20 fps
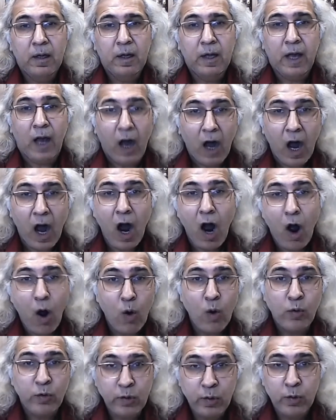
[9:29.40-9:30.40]

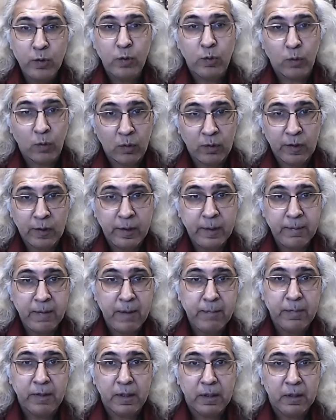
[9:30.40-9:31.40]
how to, now
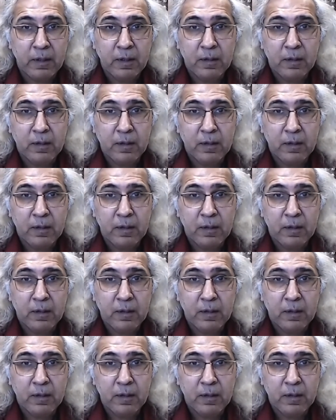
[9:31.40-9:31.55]
remember,